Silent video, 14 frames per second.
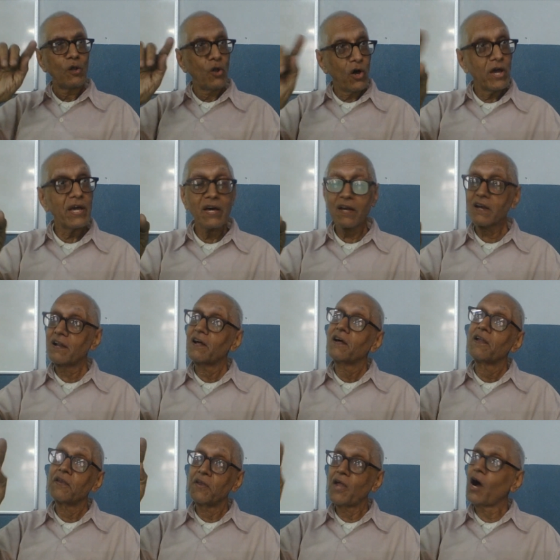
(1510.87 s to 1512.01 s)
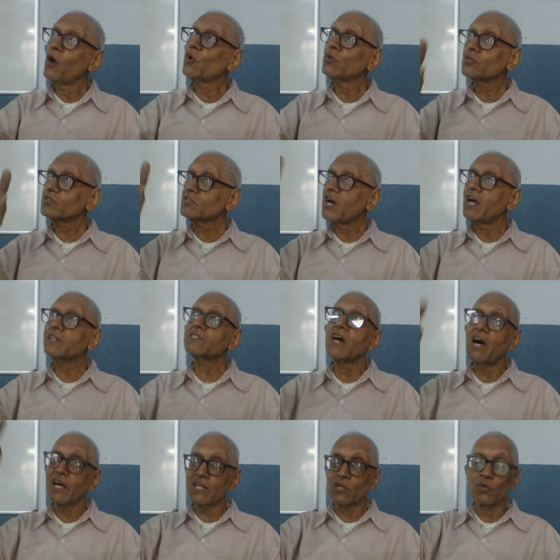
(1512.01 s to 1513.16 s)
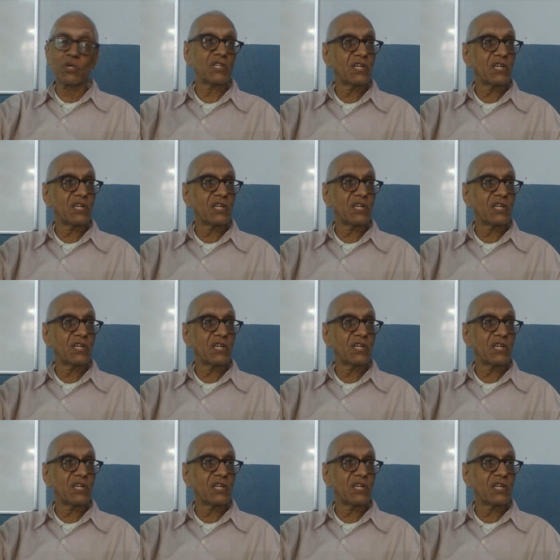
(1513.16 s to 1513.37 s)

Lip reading: Lawyer now starts arguing